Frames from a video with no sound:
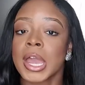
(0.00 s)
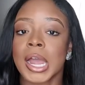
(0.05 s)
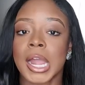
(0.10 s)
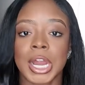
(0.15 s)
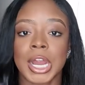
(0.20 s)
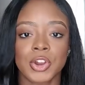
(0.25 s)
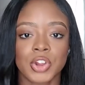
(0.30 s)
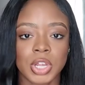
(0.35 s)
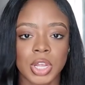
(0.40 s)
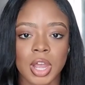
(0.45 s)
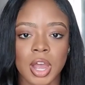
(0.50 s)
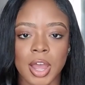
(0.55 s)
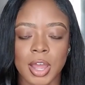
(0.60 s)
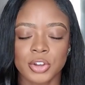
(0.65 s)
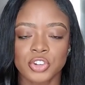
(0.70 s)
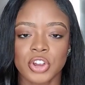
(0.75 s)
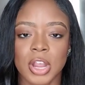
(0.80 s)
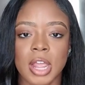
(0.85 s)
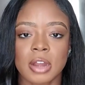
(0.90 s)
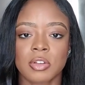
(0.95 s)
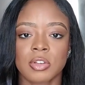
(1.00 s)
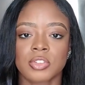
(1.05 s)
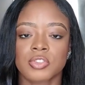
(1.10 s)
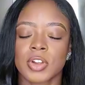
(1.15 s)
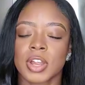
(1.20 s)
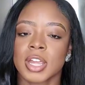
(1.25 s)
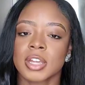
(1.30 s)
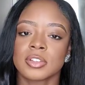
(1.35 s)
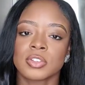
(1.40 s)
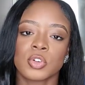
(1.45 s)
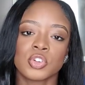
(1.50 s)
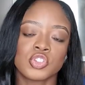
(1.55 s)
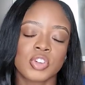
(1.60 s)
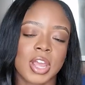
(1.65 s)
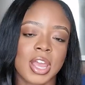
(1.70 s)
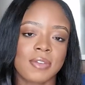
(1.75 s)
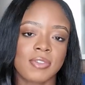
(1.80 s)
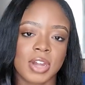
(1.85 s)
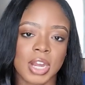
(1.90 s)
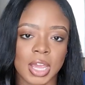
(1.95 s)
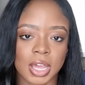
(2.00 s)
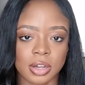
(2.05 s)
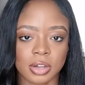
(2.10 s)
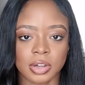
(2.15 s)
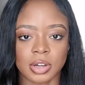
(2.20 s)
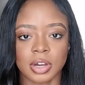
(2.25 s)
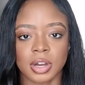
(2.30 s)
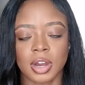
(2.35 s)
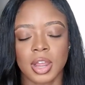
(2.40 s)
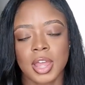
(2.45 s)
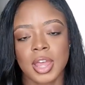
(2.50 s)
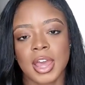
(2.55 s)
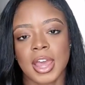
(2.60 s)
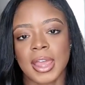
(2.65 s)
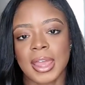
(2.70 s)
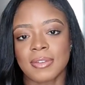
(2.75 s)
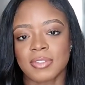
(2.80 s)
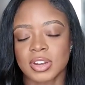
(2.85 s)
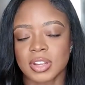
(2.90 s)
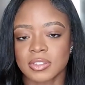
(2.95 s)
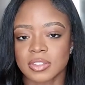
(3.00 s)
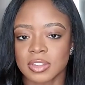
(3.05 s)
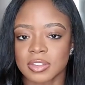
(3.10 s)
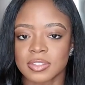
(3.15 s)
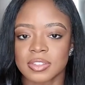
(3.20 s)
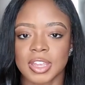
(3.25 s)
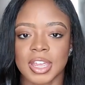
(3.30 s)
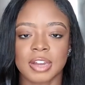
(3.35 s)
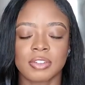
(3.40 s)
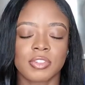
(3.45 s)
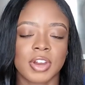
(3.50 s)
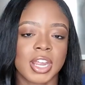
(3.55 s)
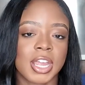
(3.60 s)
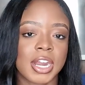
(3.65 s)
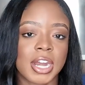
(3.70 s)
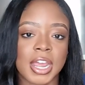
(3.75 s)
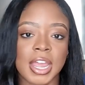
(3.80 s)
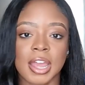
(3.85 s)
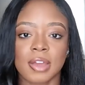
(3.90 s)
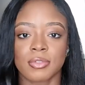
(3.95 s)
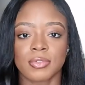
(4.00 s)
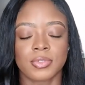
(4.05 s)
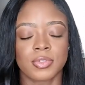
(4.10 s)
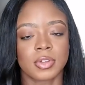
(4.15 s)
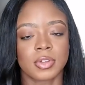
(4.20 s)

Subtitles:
Hiring contractors, right? I told you I have an editor, I have an assistant, right? And I have